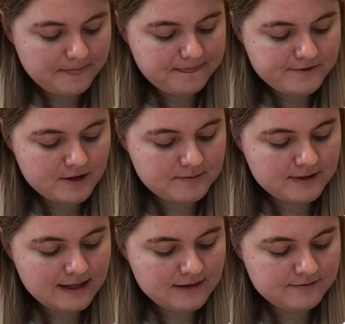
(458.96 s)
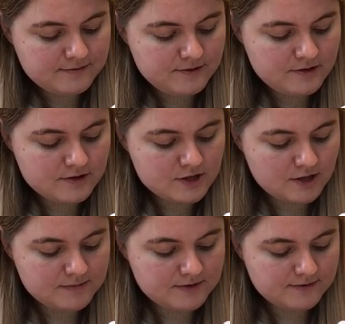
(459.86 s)
treble clef, no
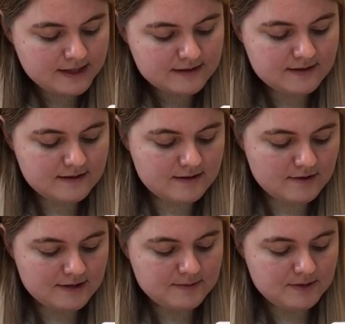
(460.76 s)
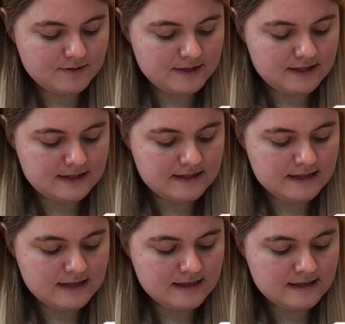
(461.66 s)
sharps or flats, so it's between a
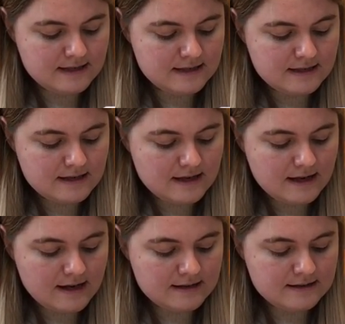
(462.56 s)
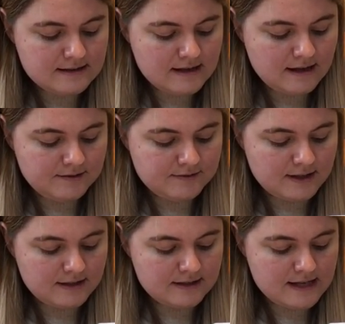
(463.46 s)
C and an A flat,
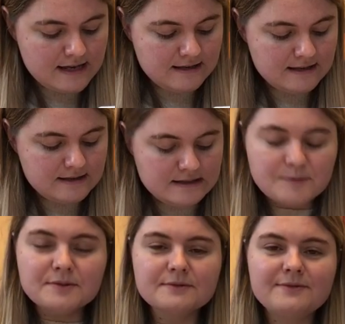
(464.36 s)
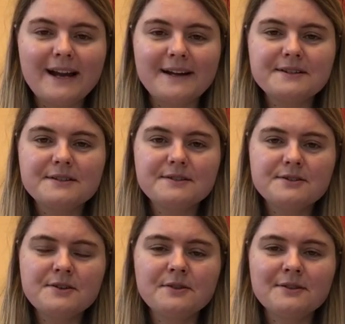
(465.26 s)
a D double flat.
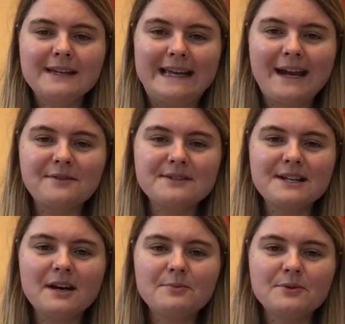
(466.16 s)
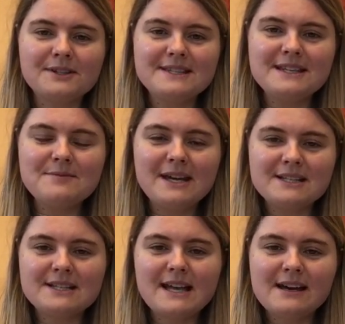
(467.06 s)
So counting up on a C major
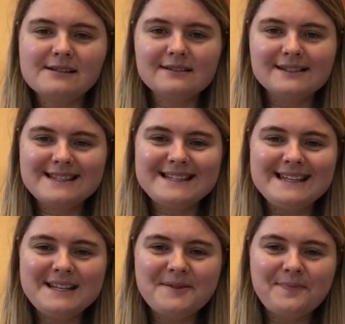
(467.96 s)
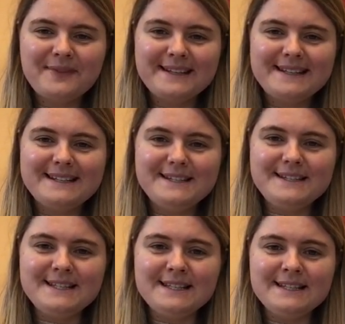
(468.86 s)
scale, C,
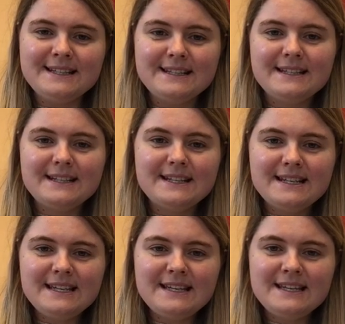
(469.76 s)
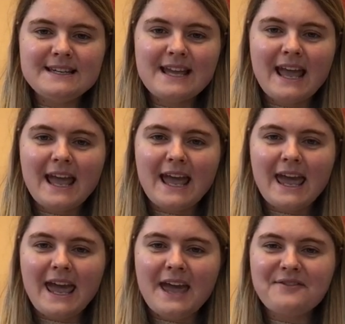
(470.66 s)
D, E,
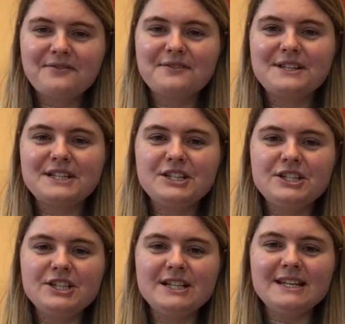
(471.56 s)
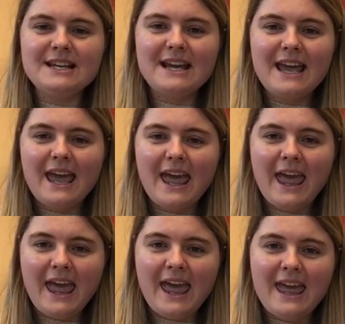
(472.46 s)
F, G,
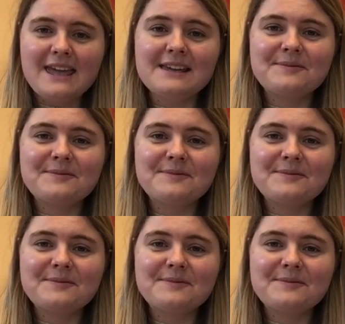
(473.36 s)
A.